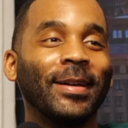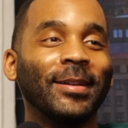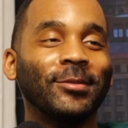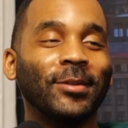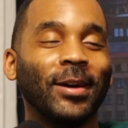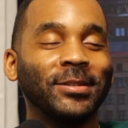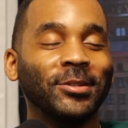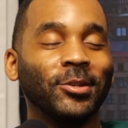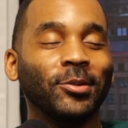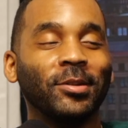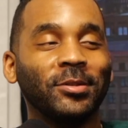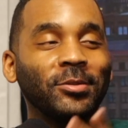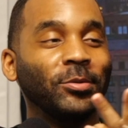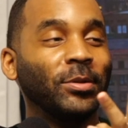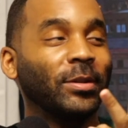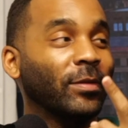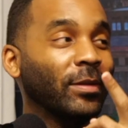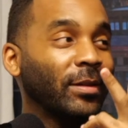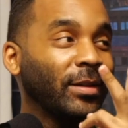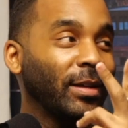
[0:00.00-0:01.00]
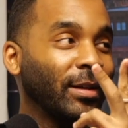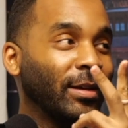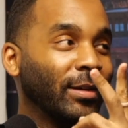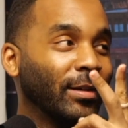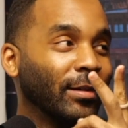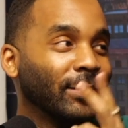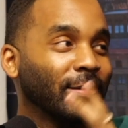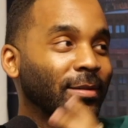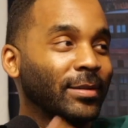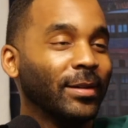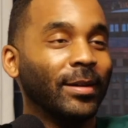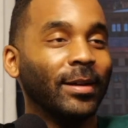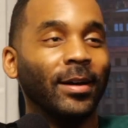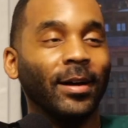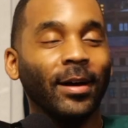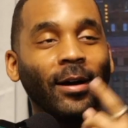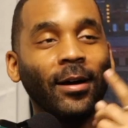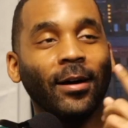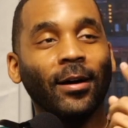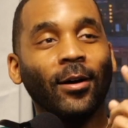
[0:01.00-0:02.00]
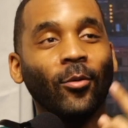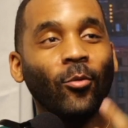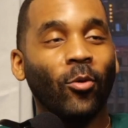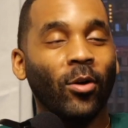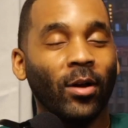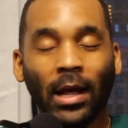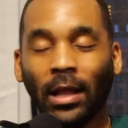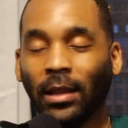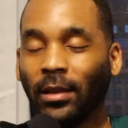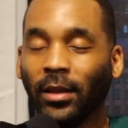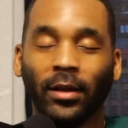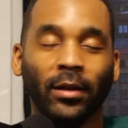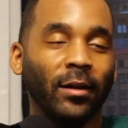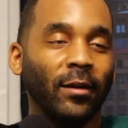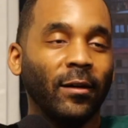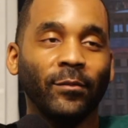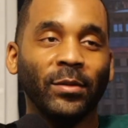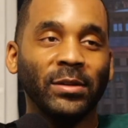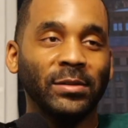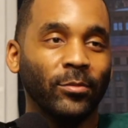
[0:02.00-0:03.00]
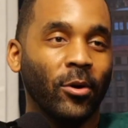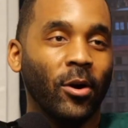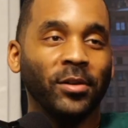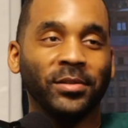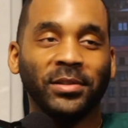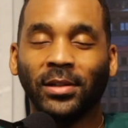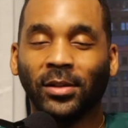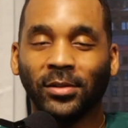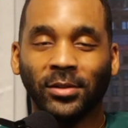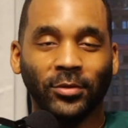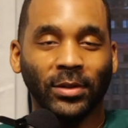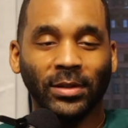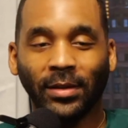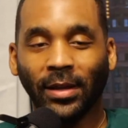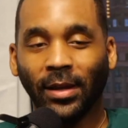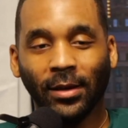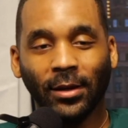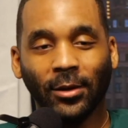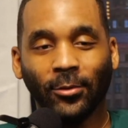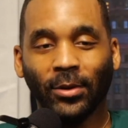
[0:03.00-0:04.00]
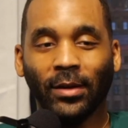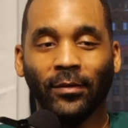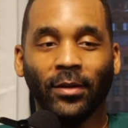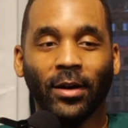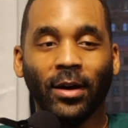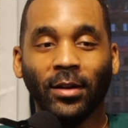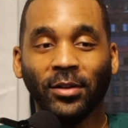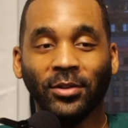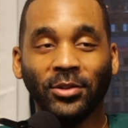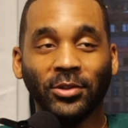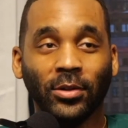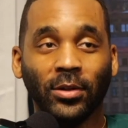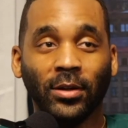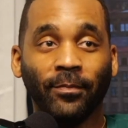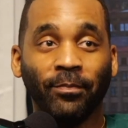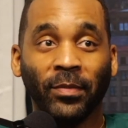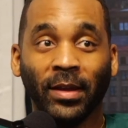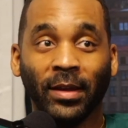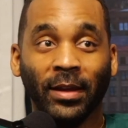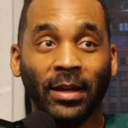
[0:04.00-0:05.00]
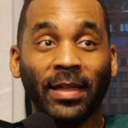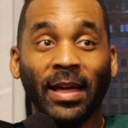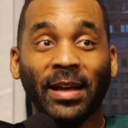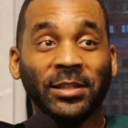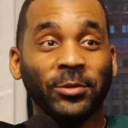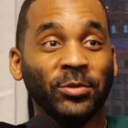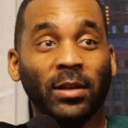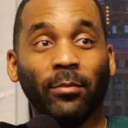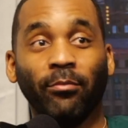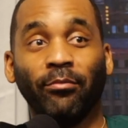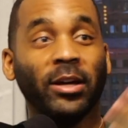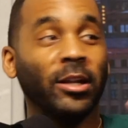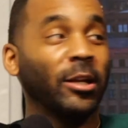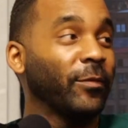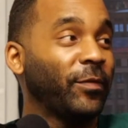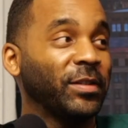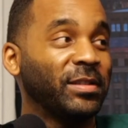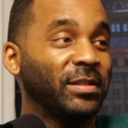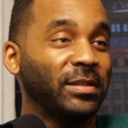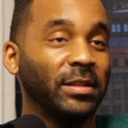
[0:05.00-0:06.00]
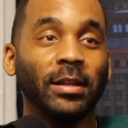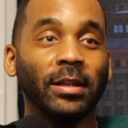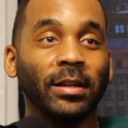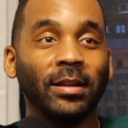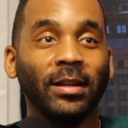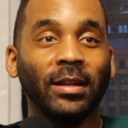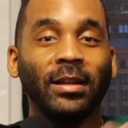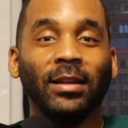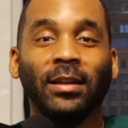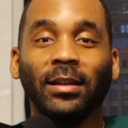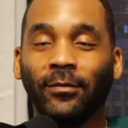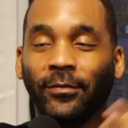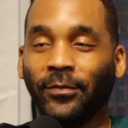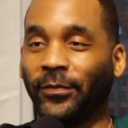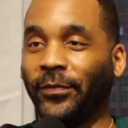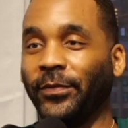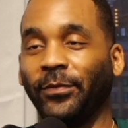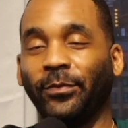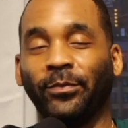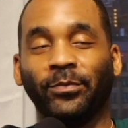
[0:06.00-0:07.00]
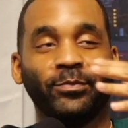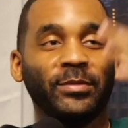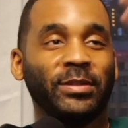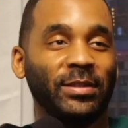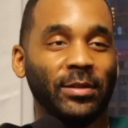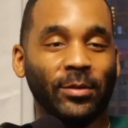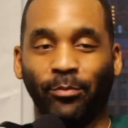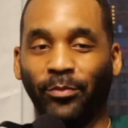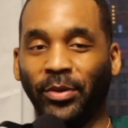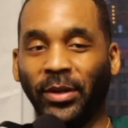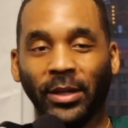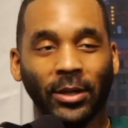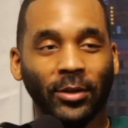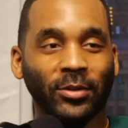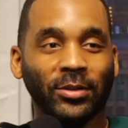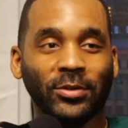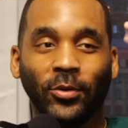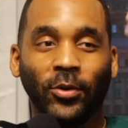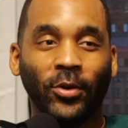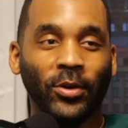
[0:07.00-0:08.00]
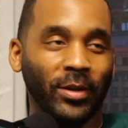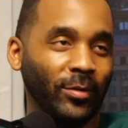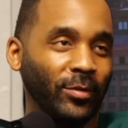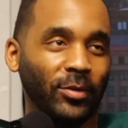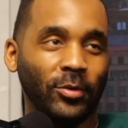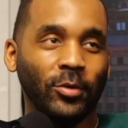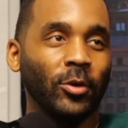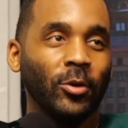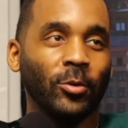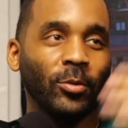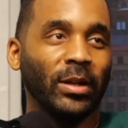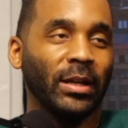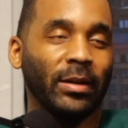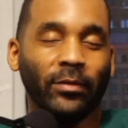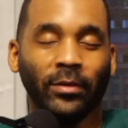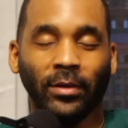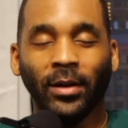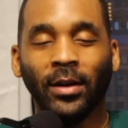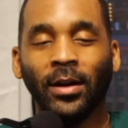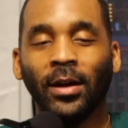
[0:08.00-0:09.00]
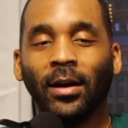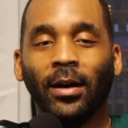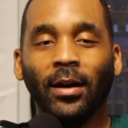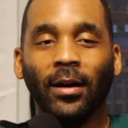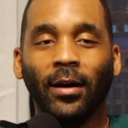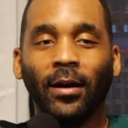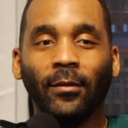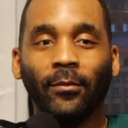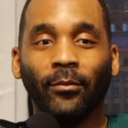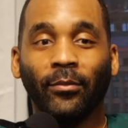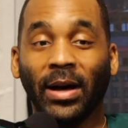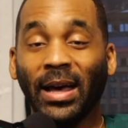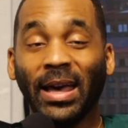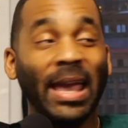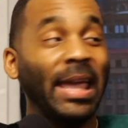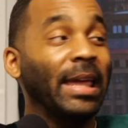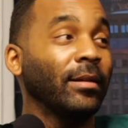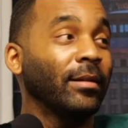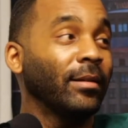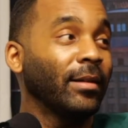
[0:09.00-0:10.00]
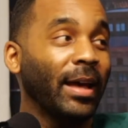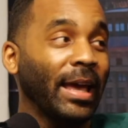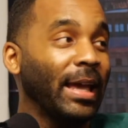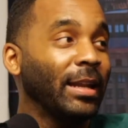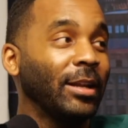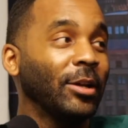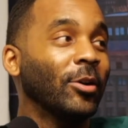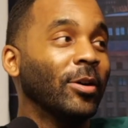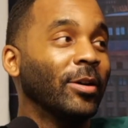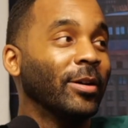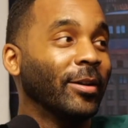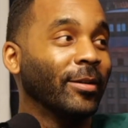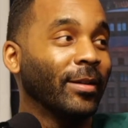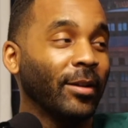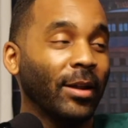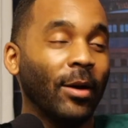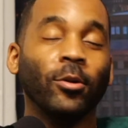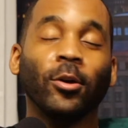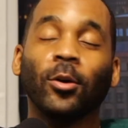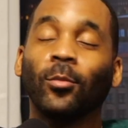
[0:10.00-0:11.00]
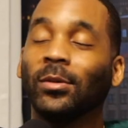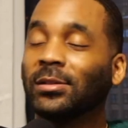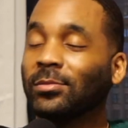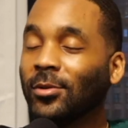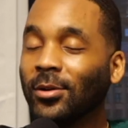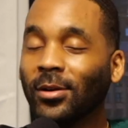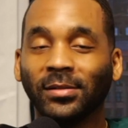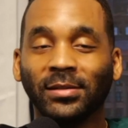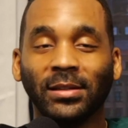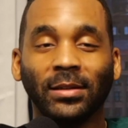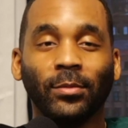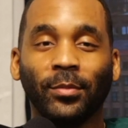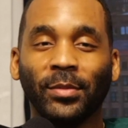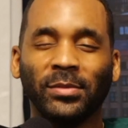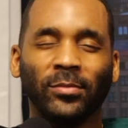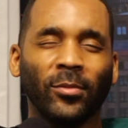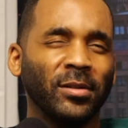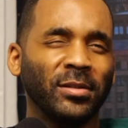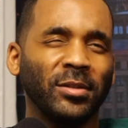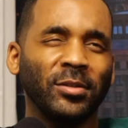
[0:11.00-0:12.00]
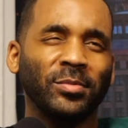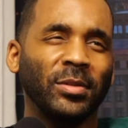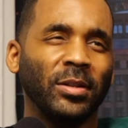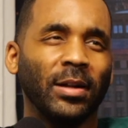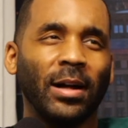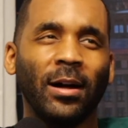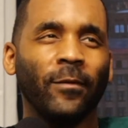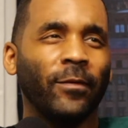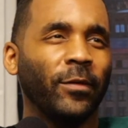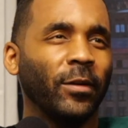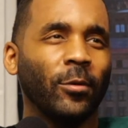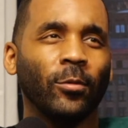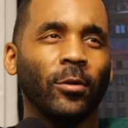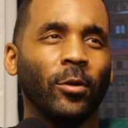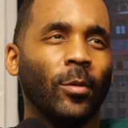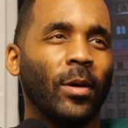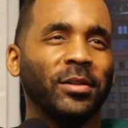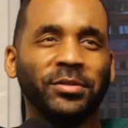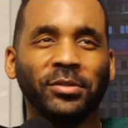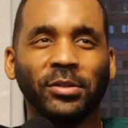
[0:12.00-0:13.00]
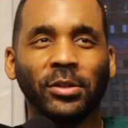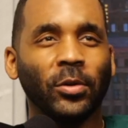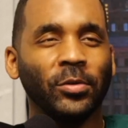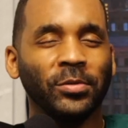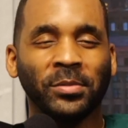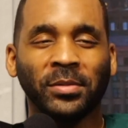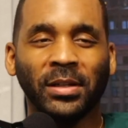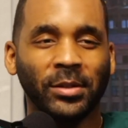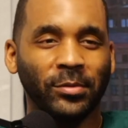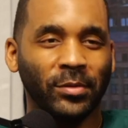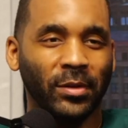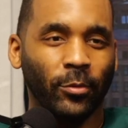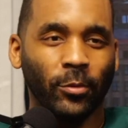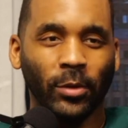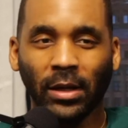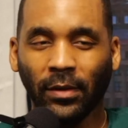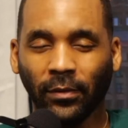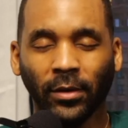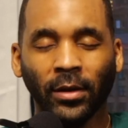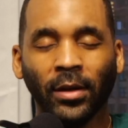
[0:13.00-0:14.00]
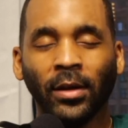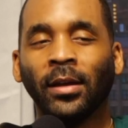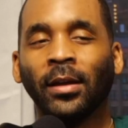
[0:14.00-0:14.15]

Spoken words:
I used to go to 2 different daycares. One I love, Miss Marcy. That was a great daycare, whatever. The other joint, it actually was a better facility. It's a bigger toy. It was cool, whatever. But I hated going there. Like I would go Miss Marcy, but Miss Marcy's, I don't fucking know why she's closed some days, whatever.